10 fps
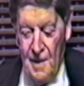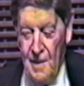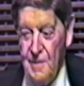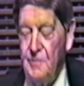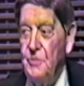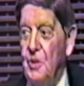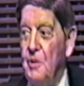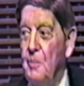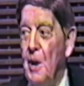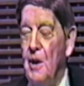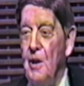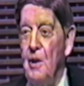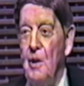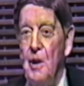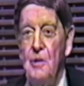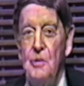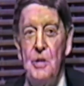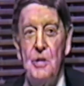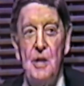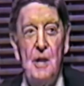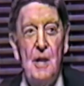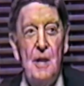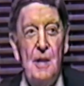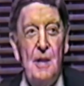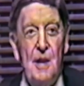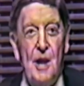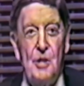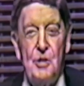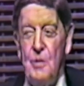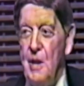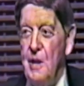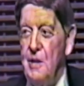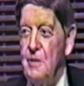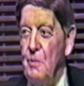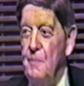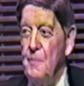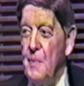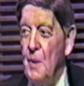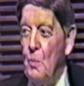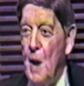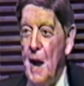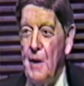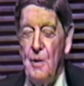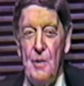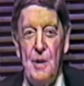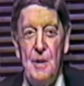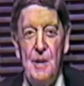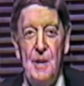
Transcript: Uh, apparently her interest in history is wider than